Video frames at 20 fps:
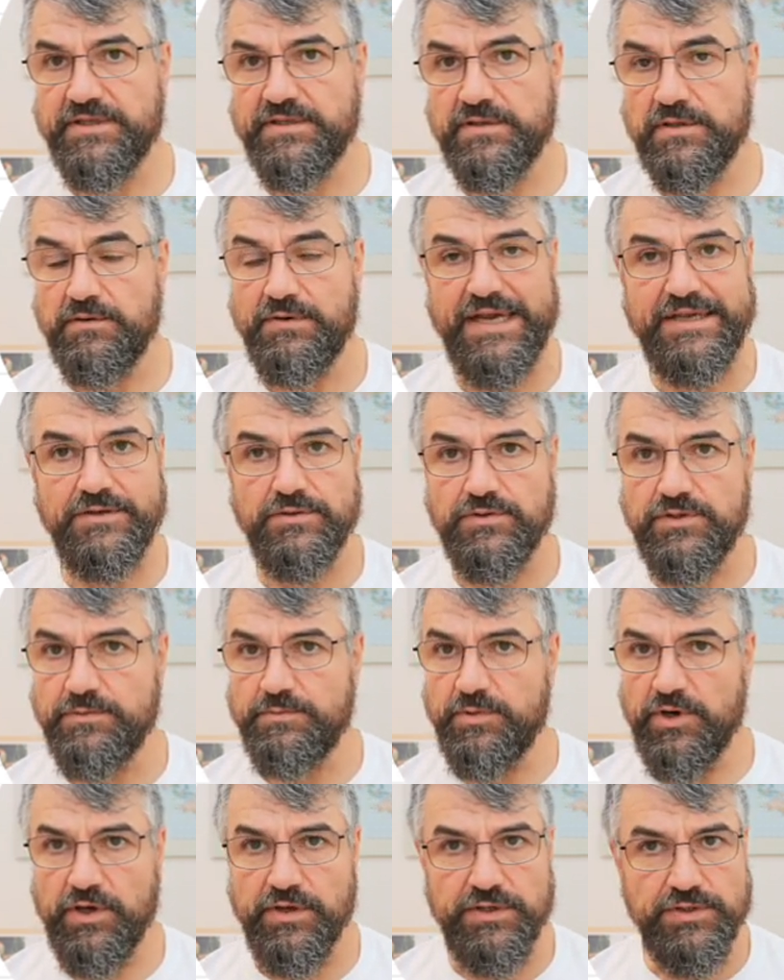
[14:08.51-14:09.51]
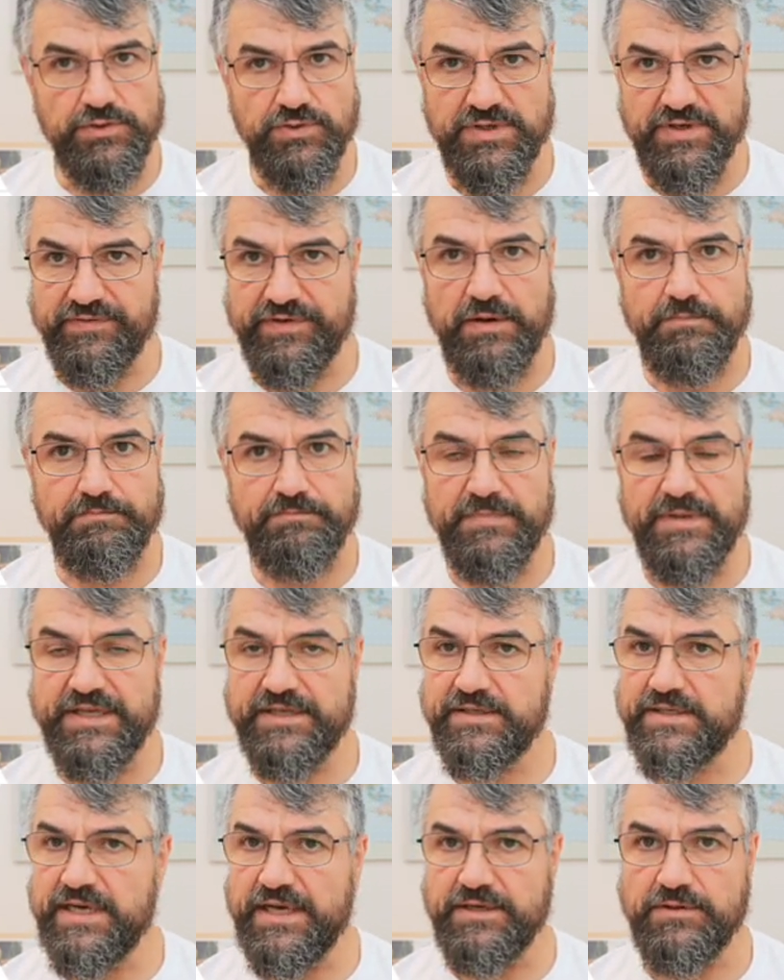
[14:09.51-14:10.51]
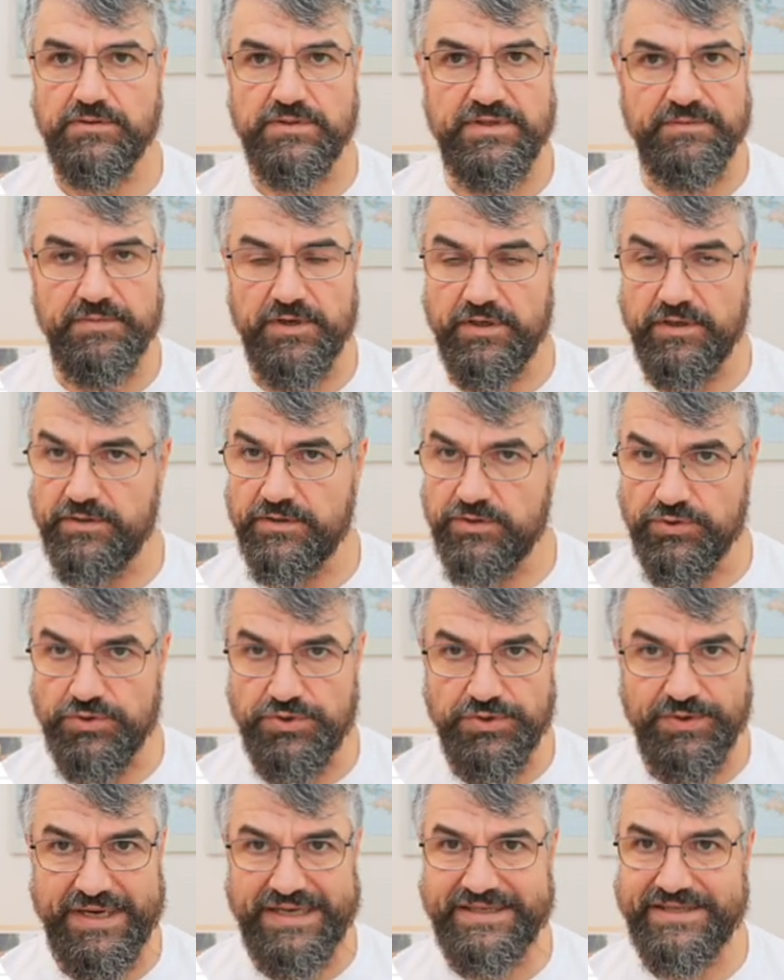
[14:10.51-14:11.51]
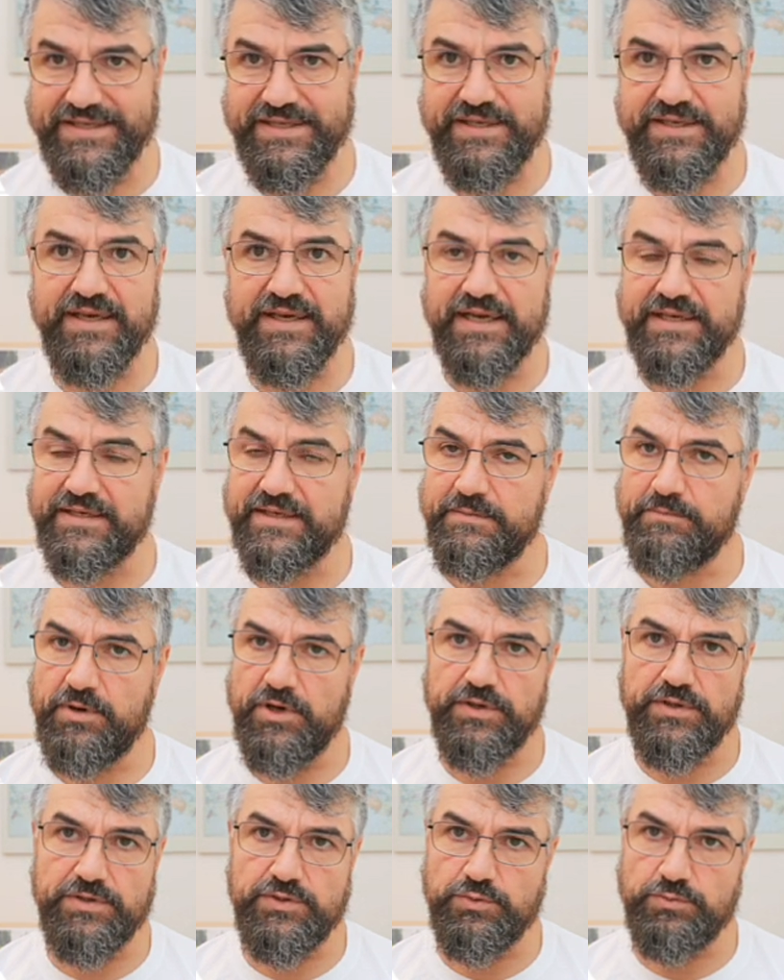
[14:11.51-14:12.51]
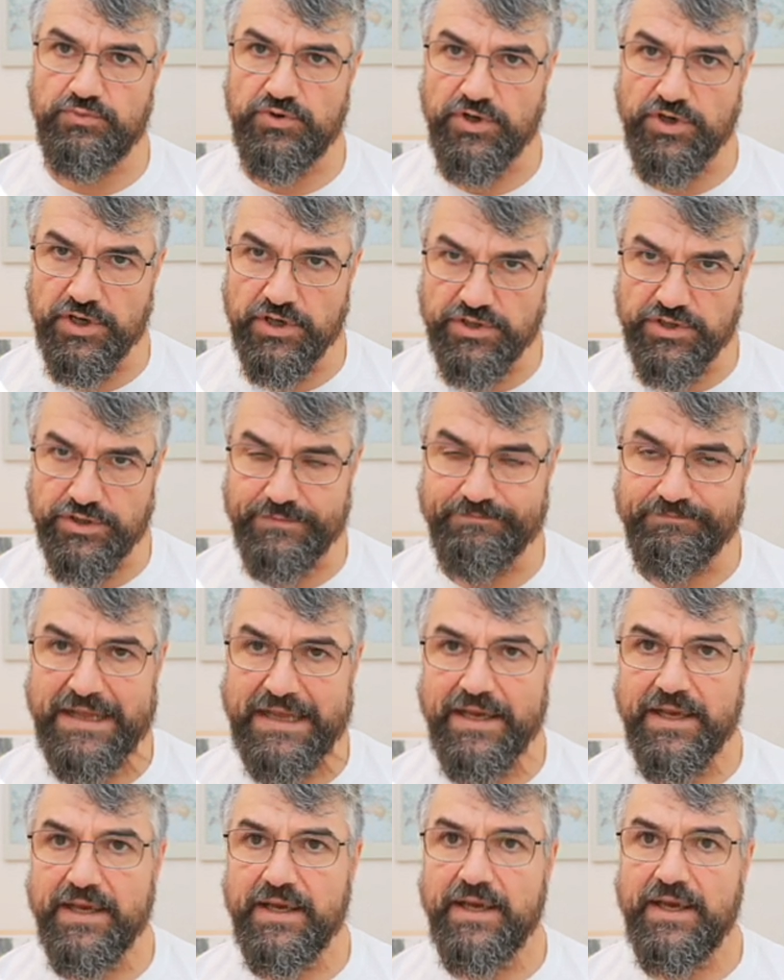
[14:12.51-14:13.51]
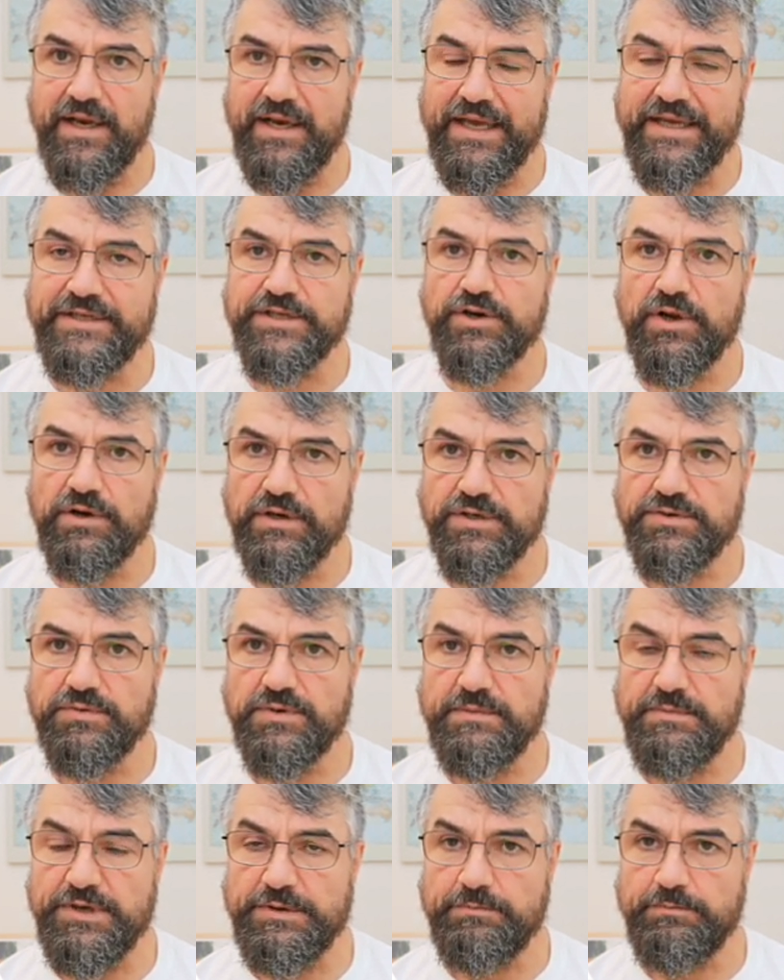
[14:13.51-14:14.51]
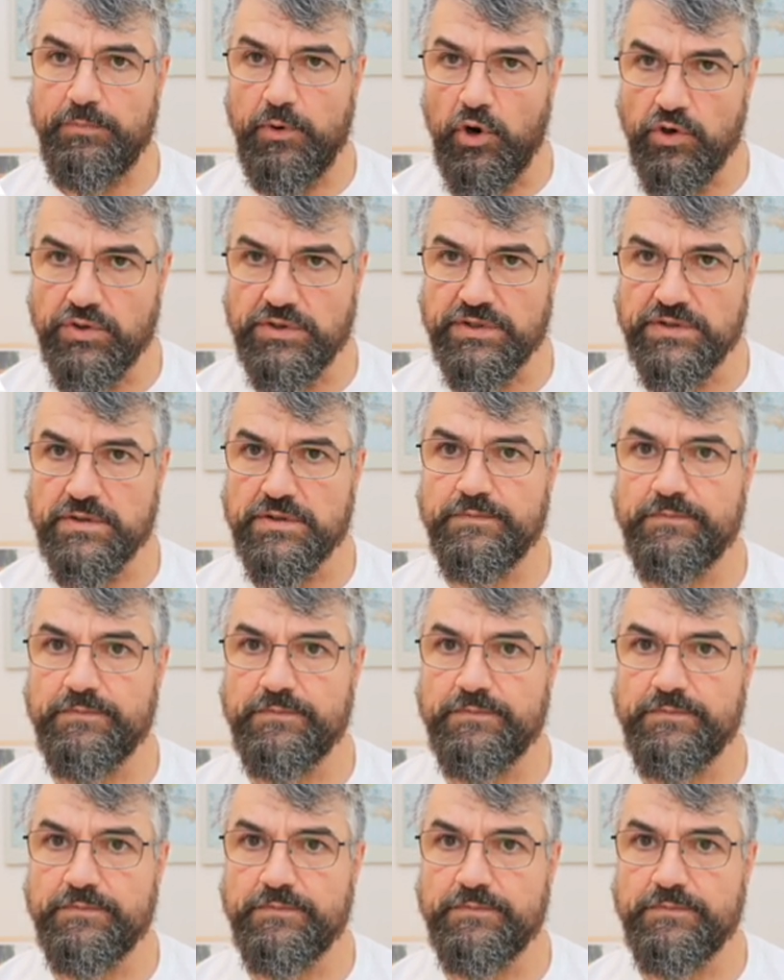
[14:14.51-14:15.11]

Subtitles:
So I could deploy it to development, I could deploy it to UAT, and deploy it to production. Later on, it will be important